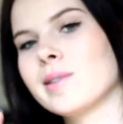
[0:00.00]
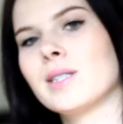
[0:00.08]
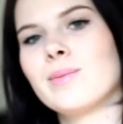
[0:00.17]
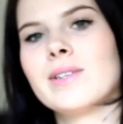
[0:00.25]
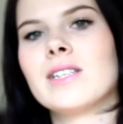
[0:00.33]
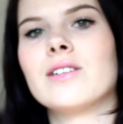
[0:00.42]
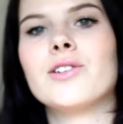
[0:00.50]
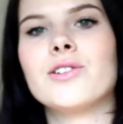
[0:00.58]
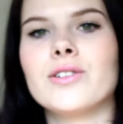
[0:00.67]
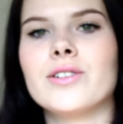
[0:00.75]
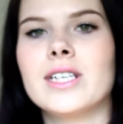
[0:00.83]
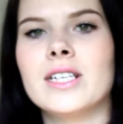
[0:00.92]
I would split the
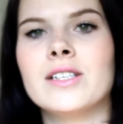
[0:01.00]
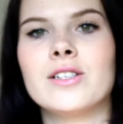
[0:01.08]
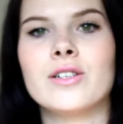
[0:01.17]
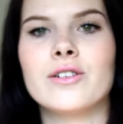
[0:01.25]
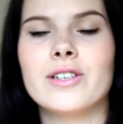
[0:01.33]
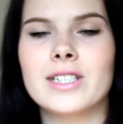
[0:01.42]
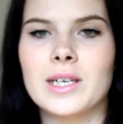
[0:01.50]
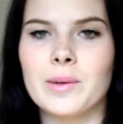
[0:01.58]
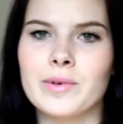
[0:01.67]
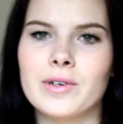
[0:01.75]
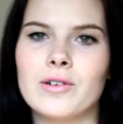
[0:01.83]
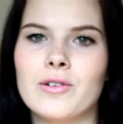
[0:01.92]
jewellery into a
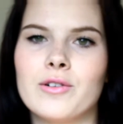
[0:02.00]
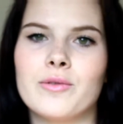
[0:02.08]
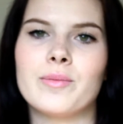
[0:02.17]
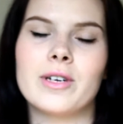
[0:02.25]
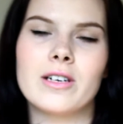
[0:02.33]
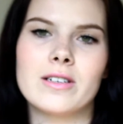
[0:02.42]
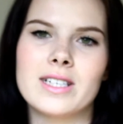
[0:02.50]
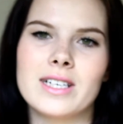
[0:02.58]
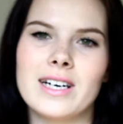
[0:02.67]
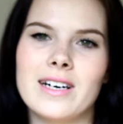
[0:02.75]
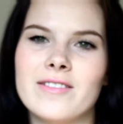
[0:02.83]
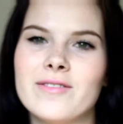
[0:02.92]
separate haul because
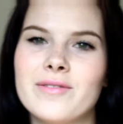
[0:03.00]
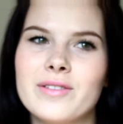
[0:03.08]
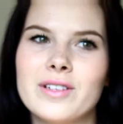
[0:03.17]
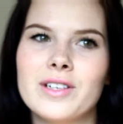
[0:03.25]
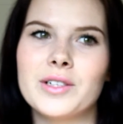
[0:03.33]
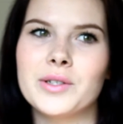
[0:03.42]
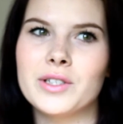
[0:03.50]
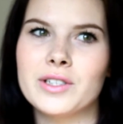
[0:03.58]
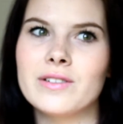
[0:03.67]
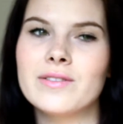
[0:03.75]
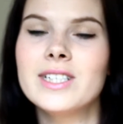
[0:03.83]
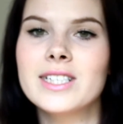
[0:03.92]
I have a
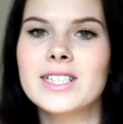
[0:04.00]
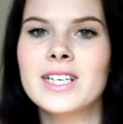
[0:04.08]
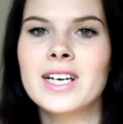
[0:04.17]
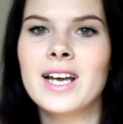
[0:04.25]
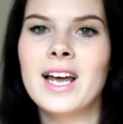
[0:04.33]
lot of it.